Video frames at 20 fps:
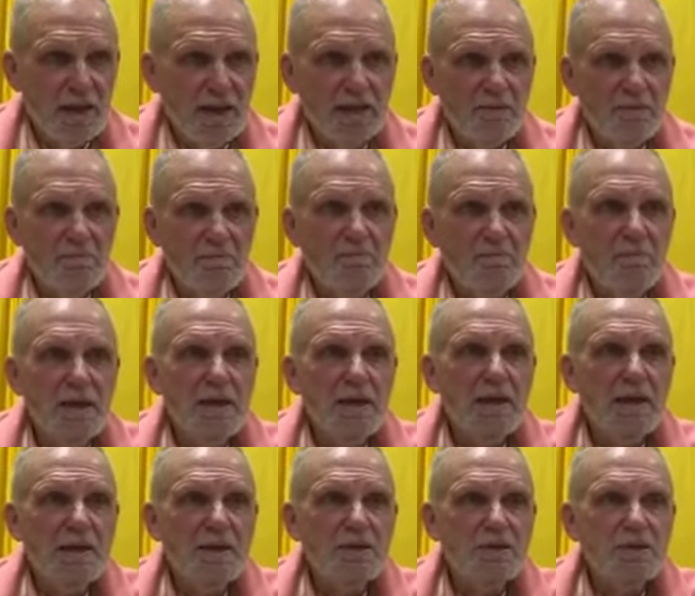And
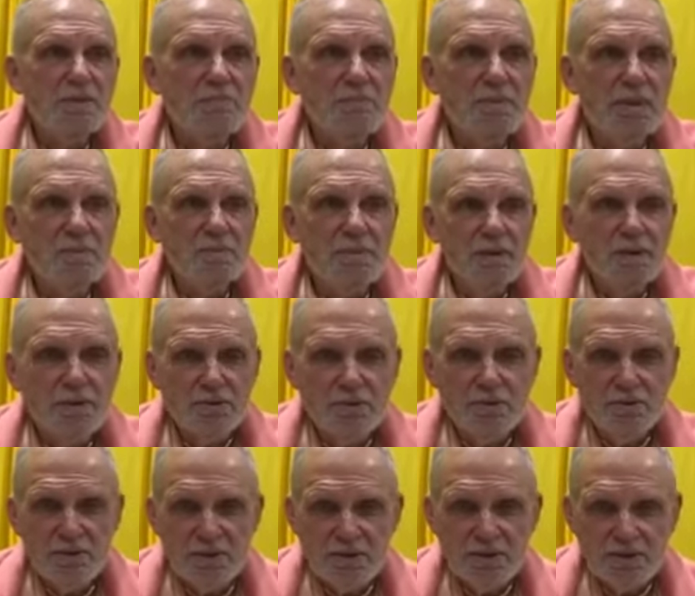millions of people
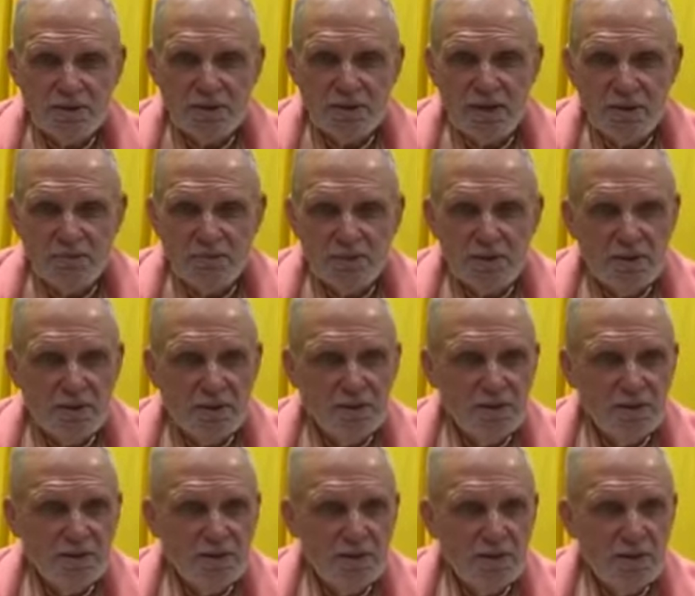are doing this every
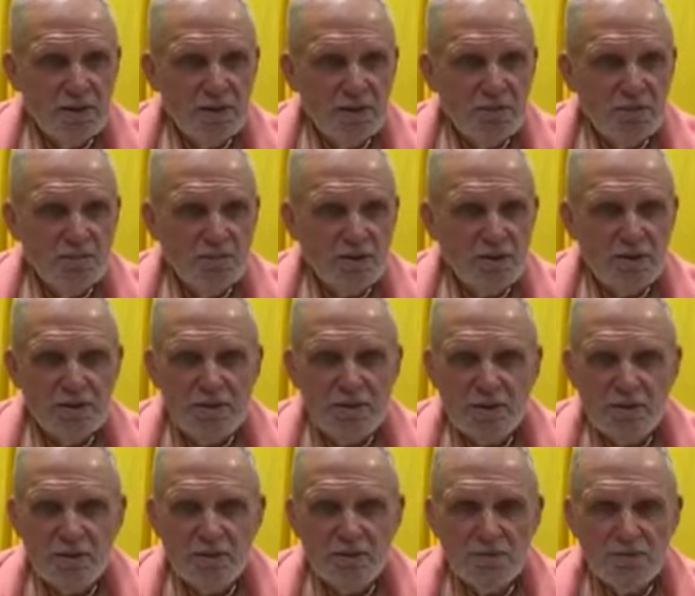year
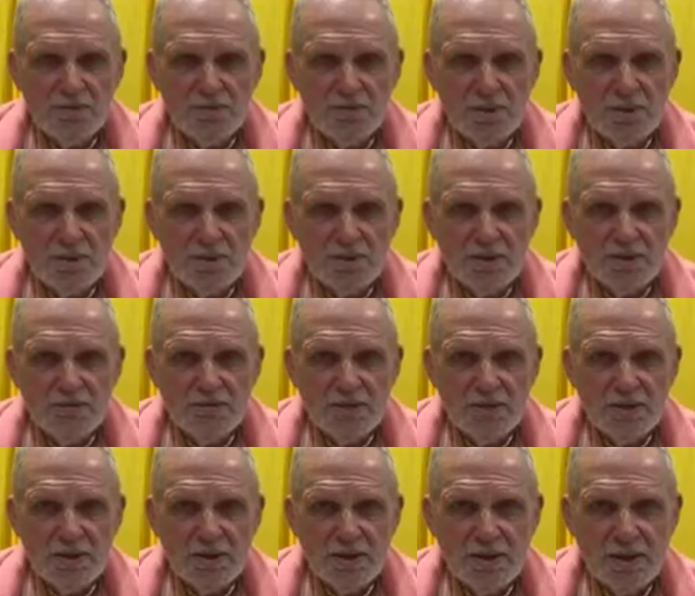because they're not being
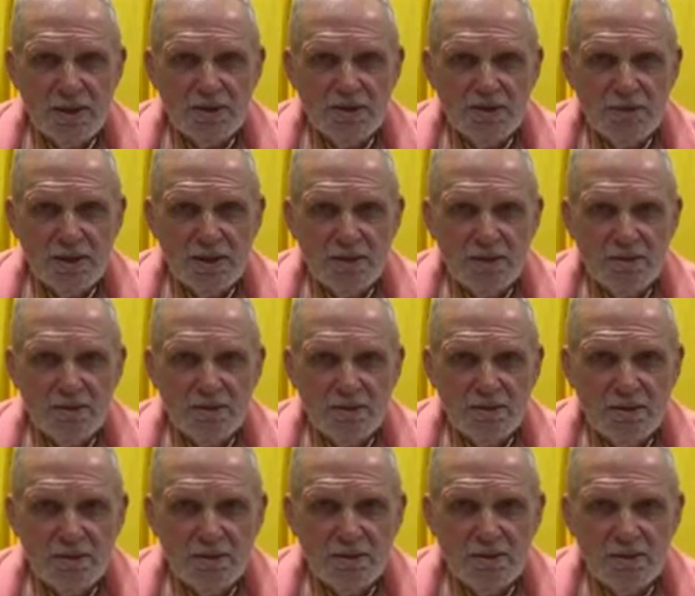sufficiently educated.